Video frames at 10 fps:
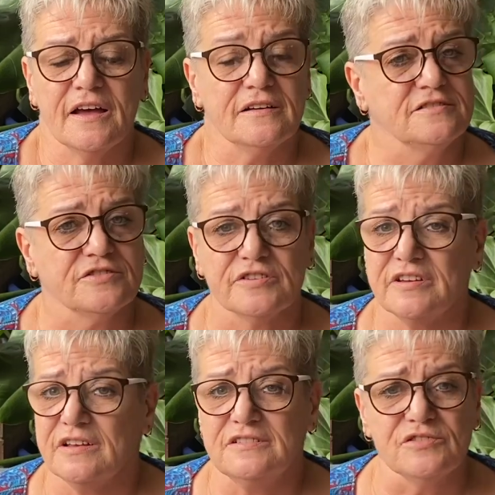
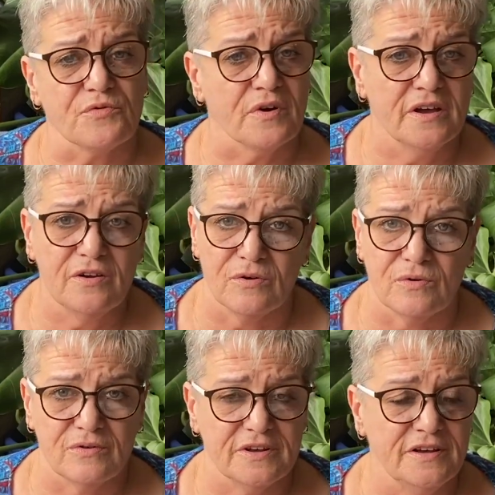it's
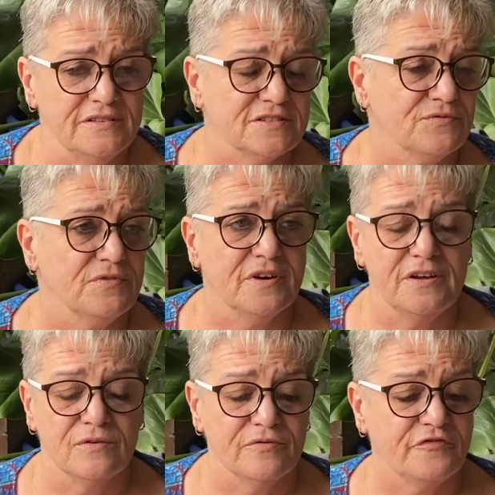real. It's
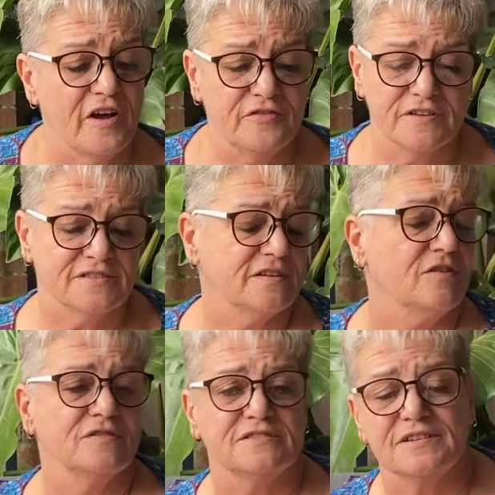real. Focusing
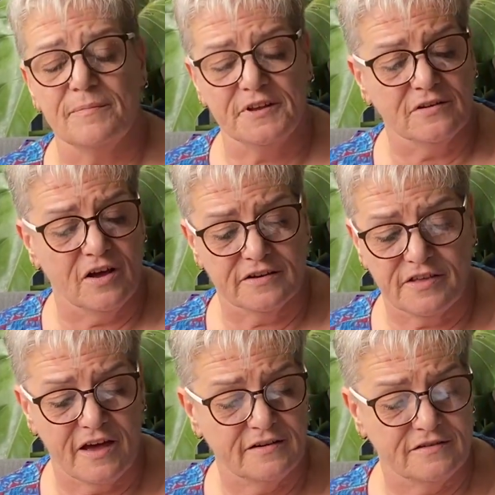on something like
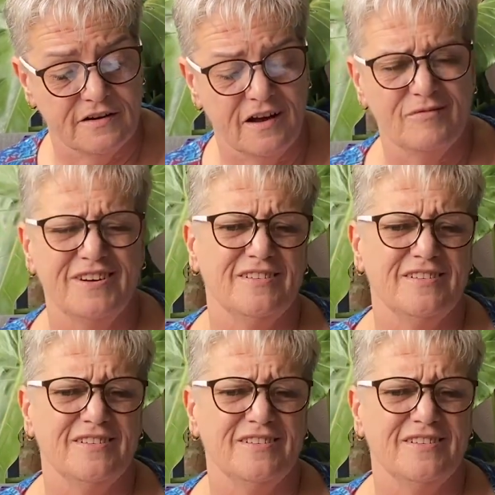that, when